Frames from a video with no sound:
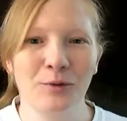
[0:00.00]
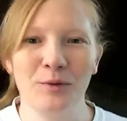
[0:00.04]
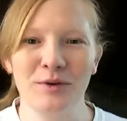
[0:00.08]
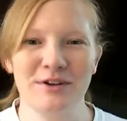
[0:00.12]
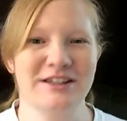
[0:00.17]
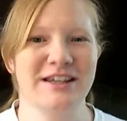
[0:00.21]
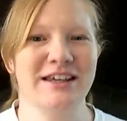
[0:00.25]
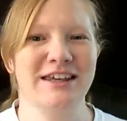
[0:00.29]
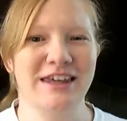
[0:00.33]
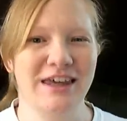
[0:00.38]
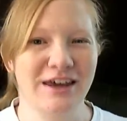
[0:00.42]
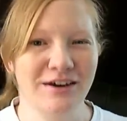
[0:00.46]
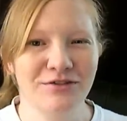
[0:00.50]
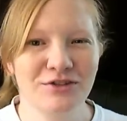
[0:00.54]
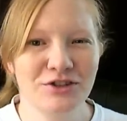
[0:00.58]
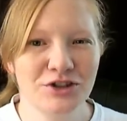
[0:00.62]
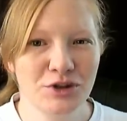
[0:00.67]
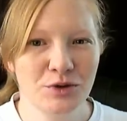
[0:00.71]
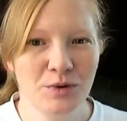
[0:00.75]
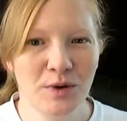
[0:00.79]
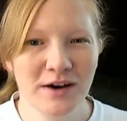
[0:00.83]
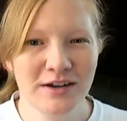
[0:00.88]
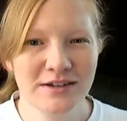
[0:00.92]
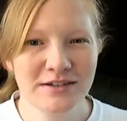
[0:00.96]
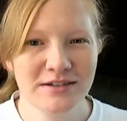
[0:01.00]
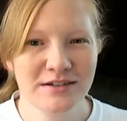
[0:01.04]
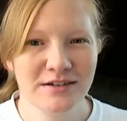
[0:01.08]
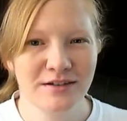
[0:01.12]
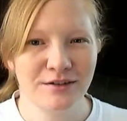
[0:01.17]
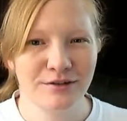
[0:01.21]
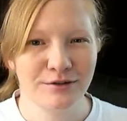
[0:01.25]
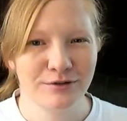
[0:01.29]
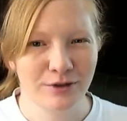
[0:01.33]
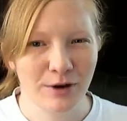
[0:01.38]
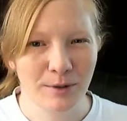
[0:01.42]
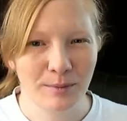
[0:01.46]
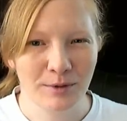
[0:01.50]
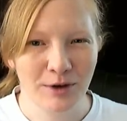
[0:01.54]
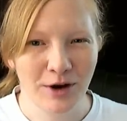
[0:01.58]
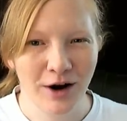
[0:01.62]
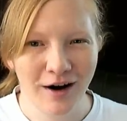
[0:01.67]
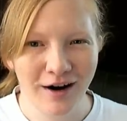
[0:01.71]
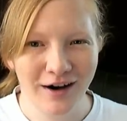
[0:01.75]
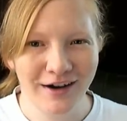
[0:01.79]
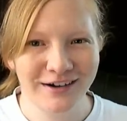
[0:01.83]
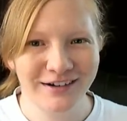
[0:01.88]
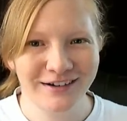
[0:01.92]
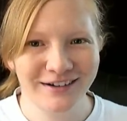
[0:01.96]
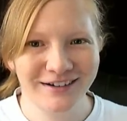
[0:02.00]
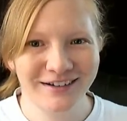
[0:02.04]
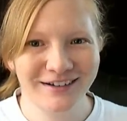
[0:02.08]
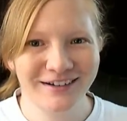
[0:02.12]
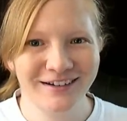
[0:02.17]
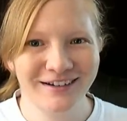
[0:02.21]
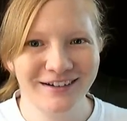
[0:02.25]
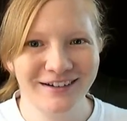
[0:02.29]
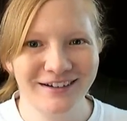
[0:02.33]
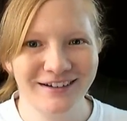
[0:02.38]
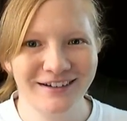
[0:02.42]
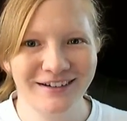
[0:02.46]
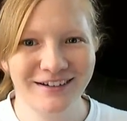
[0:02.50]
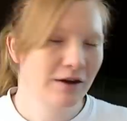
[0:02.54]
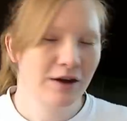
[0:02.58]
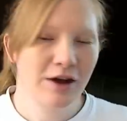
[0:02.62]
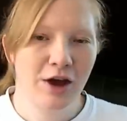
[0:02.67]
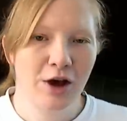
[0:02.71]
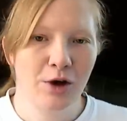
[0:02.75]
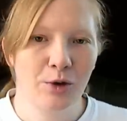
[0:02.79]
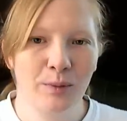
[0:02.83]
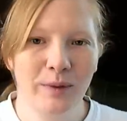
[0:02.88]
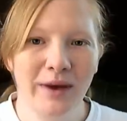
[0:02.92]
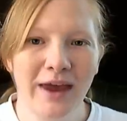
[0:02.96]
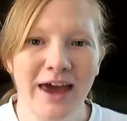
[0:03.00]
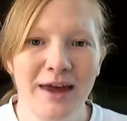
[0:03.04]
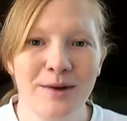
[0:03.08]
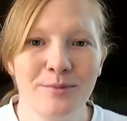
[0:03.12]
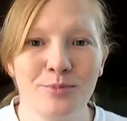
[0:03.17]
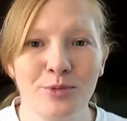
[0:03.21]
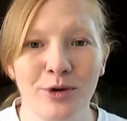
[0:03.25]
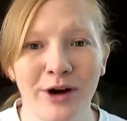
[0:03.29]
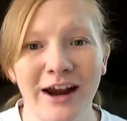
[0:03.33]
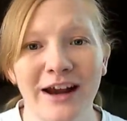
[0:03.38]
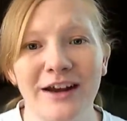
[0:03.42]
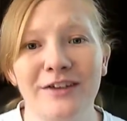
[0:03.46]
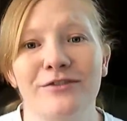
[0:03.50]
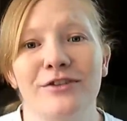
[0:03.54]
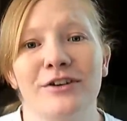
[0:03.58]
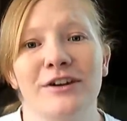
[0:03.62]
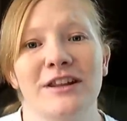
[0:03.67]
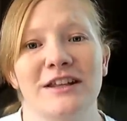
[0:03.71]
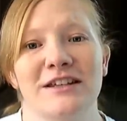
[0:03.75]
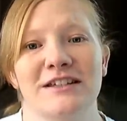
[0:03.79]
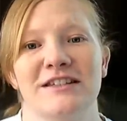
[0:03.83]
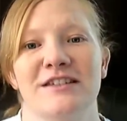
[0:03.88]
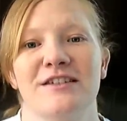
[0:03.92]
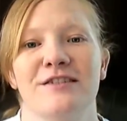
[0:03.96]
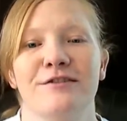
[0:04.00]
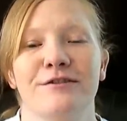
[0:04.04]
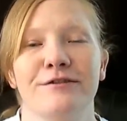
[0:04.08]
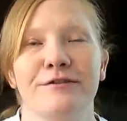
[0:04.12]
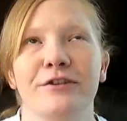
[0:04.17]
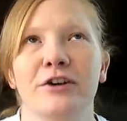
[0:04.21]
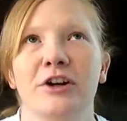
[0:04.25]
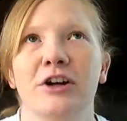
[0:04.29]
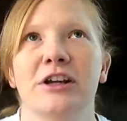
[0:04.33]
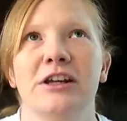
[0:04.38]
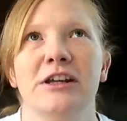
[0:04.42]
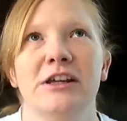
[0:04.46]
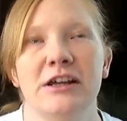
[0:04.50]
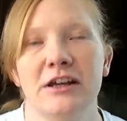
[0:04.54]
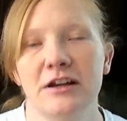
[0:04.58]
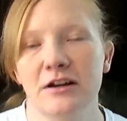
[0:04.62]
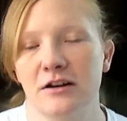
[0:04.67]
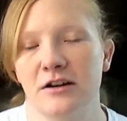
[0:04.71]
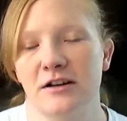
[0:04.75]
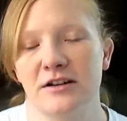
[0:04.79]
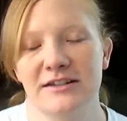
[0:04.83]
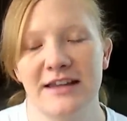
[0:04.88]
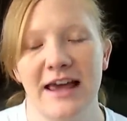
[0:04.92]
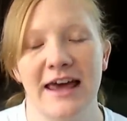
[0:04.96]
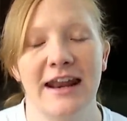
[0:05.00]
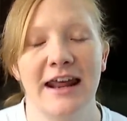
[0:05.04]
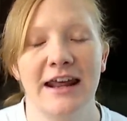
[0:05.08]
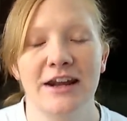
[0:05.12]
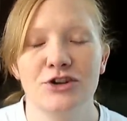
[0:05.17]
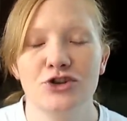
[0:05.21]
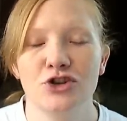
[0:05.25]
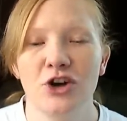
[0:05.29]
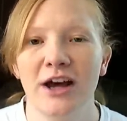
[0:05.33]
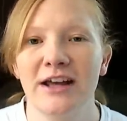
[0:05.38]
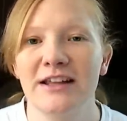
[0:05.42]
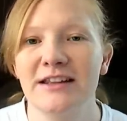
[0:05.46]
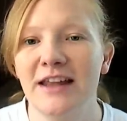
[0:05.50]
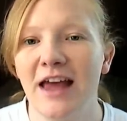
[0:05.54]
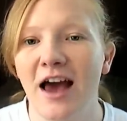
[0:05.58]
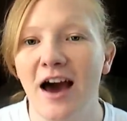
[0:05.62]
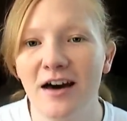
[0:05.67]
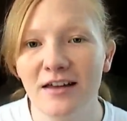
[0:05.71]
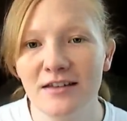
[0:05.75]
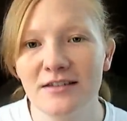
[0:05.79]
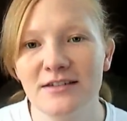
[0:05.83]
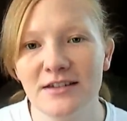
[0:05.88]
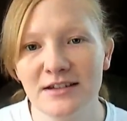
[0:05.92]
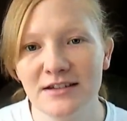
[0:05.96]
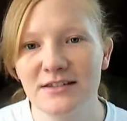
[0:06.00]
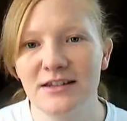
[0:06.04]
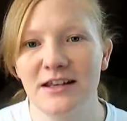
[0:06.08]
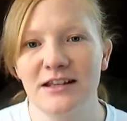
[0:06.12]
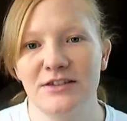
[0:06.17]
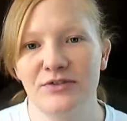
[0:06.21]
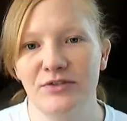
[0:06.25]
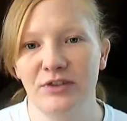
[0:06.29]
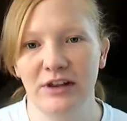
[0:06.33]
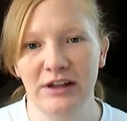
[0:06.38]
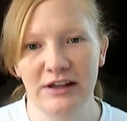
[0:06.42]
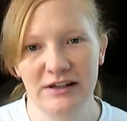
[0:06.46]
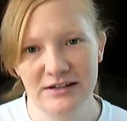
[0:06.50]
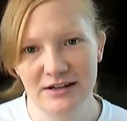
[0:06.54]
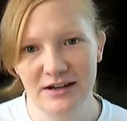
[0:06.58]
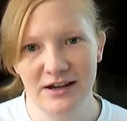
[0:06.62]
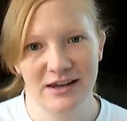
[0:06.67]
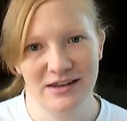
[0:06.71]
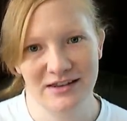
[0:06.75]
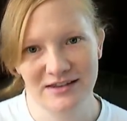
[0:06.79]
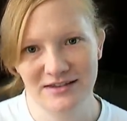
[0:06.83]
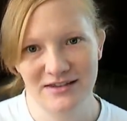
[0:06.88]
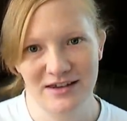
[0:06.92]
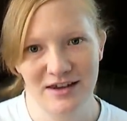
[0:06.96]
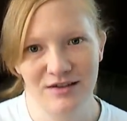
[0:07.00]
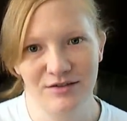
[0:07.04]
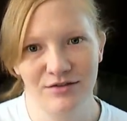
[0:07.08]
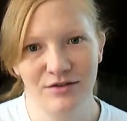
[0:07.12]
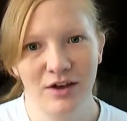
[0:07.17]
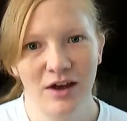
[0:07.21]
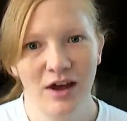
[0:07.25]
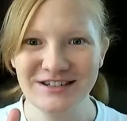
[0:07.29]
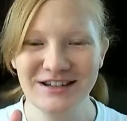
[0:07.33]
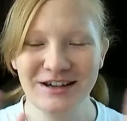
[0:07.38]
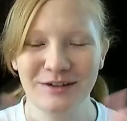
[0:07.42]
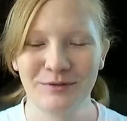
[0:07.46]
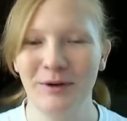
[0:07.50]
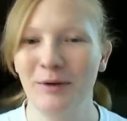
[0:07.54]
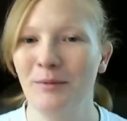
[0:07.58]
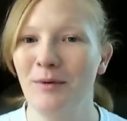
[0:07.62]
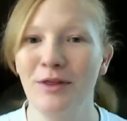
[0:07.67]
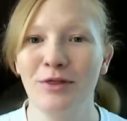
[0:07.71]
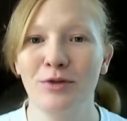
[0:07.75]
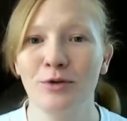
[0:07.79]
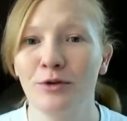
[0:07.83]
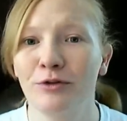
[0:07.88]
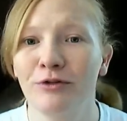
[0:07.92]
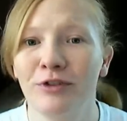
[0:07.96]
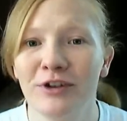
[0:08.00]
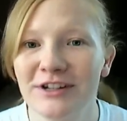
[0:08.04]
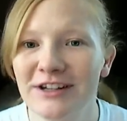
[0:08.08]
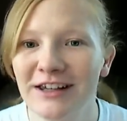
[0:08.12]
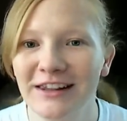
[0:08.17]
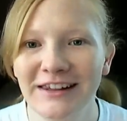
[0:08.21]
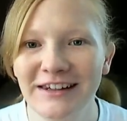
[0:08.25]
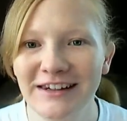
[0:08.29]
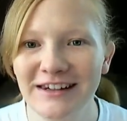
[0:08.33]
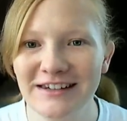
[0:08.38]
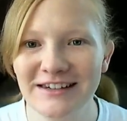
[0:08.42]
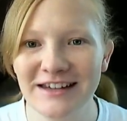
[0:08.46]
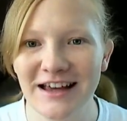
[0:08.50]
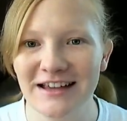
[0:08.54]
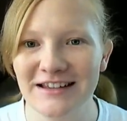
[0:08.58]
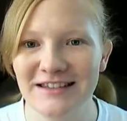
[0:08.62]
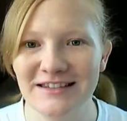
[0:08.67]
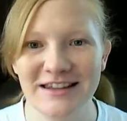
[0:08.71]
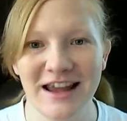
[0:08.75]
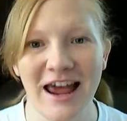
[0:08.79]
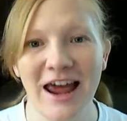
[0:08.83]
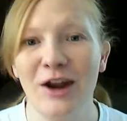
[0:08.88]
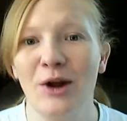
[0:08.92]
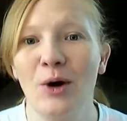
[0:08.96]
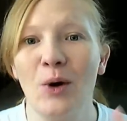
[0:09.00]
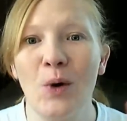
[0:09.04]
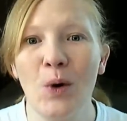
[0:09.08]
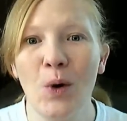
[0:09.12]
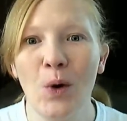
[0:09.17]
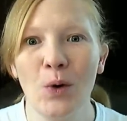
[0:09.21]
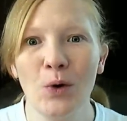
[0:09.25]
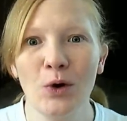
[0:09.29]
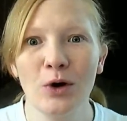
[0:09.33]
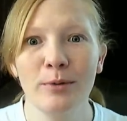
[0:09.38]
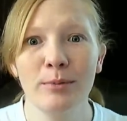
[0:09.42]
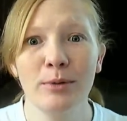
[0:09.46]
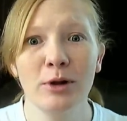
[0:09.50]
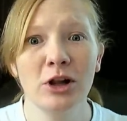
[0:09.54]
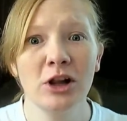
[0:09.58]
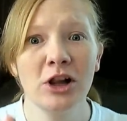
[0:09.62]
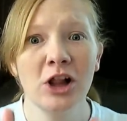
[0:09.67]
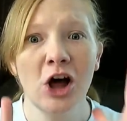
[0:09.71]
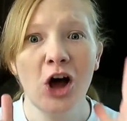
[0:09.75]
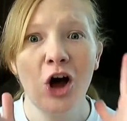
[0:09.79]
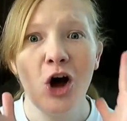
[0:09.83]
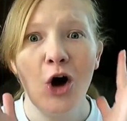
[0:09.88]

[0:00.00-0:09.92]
was a gift to us from God. We had prayed for this for years and had tried unsuccessfully to conceive. We went through fertility tests and horrible